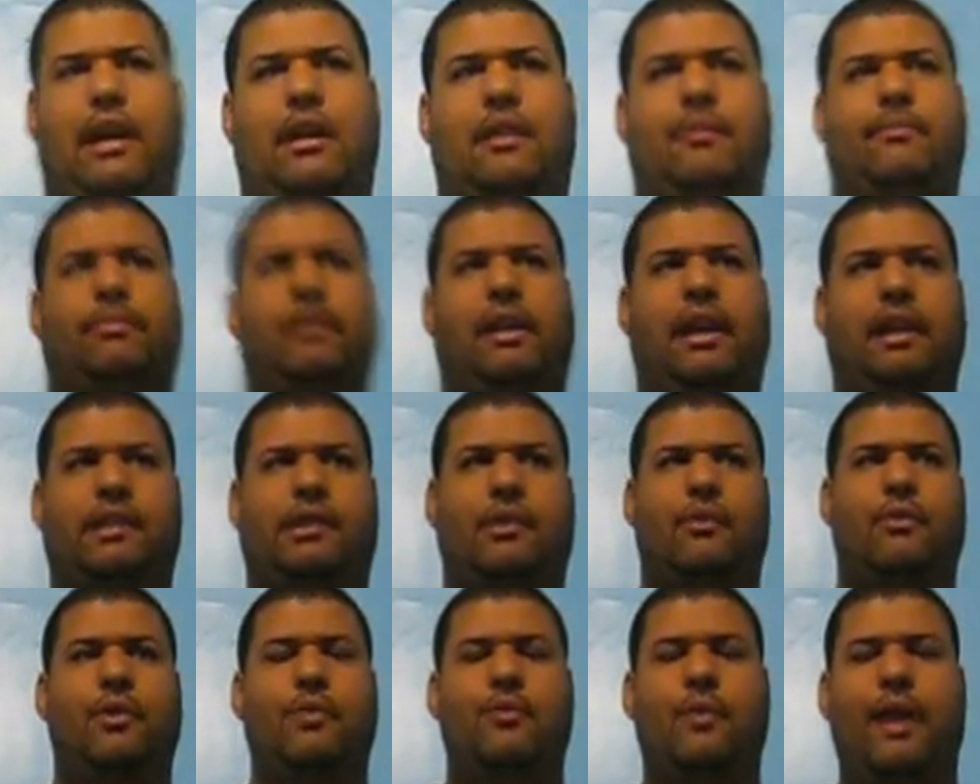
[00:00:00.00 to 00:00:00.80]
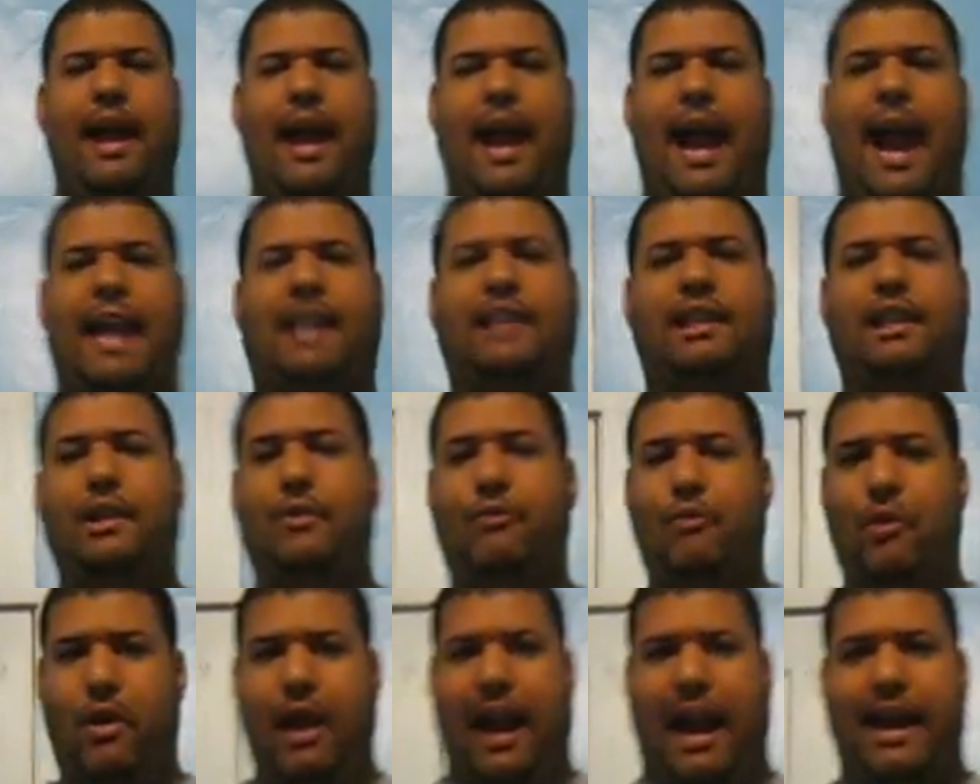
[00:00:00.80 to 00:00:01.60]
of places. We actually,
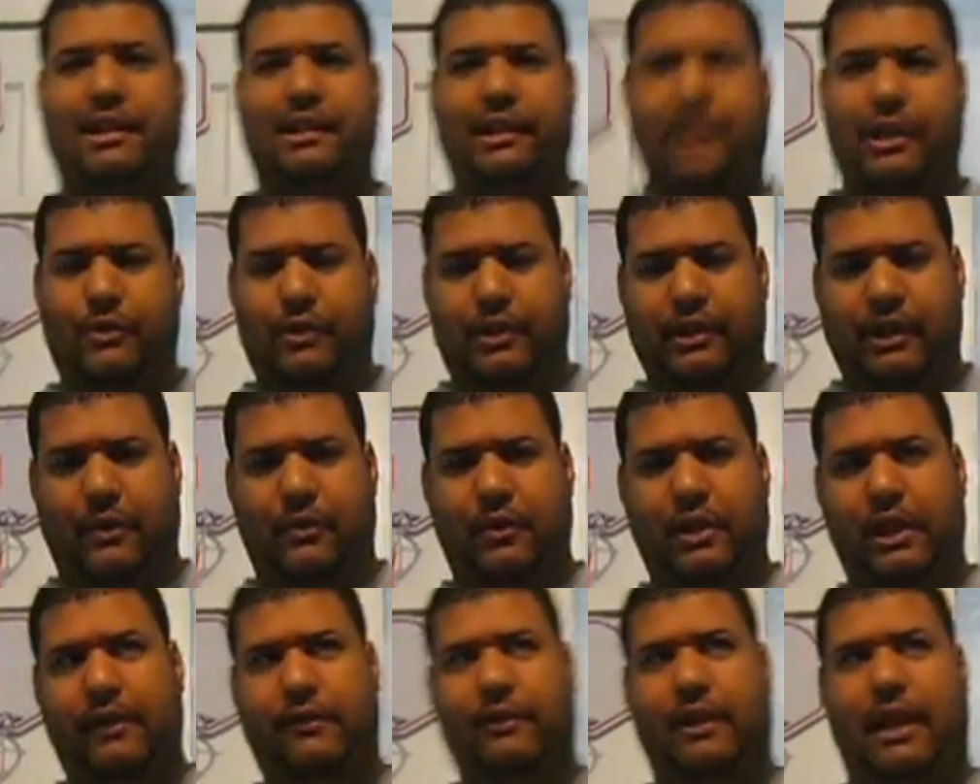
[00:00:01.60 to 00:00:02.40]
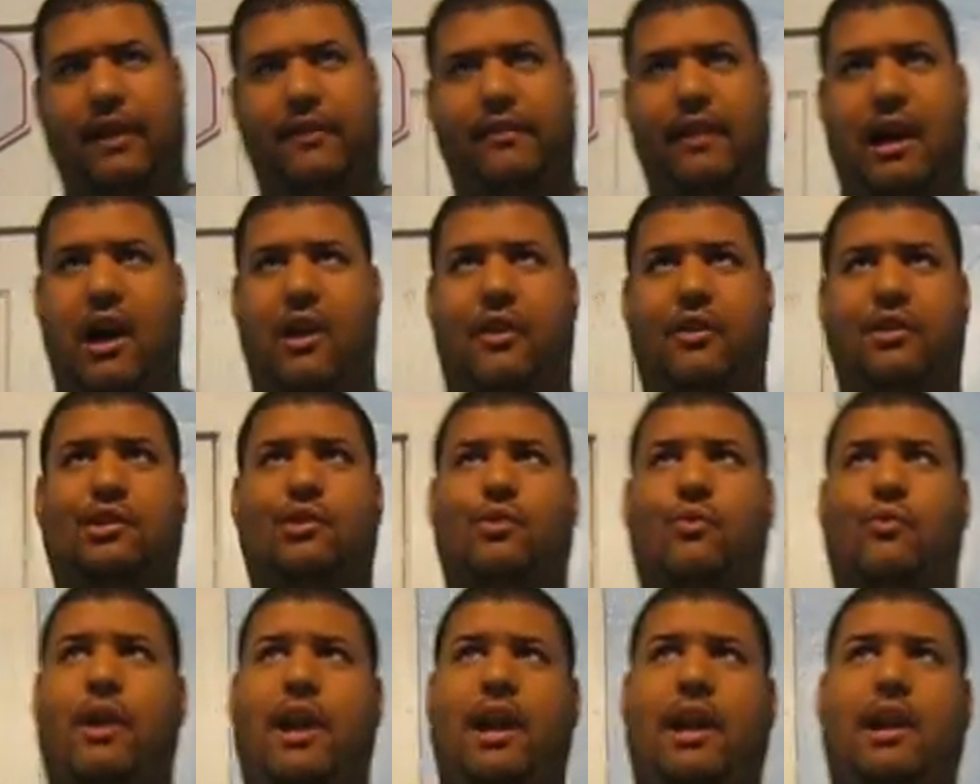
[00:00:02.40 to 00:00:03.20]
because we live like hours
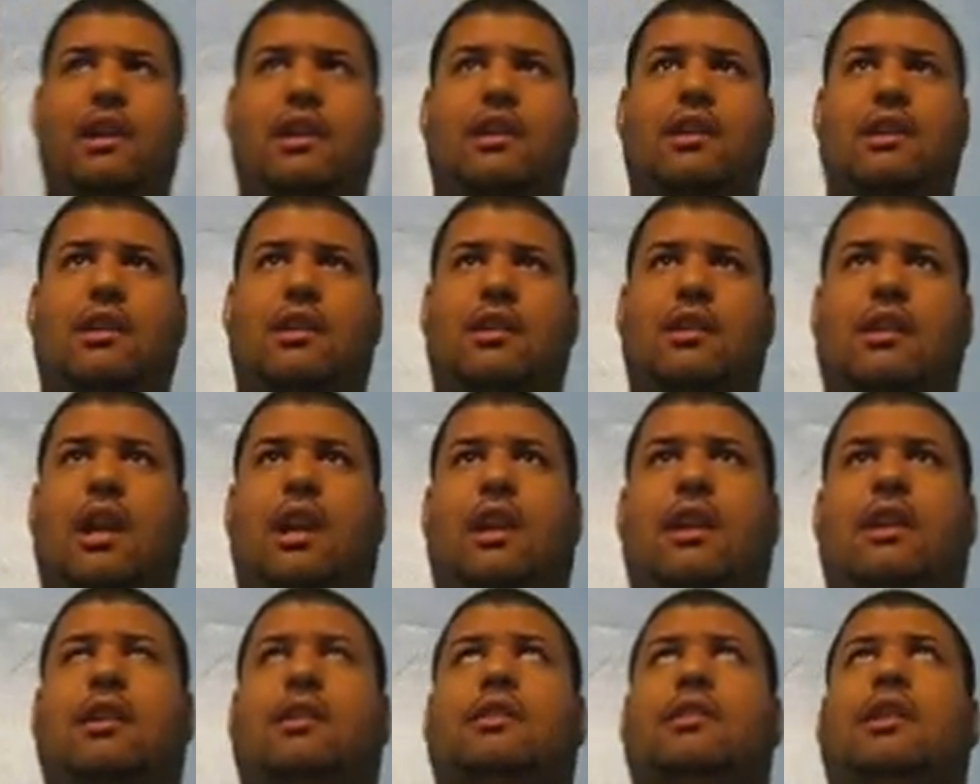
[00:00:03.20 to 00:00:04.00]
away. Like you could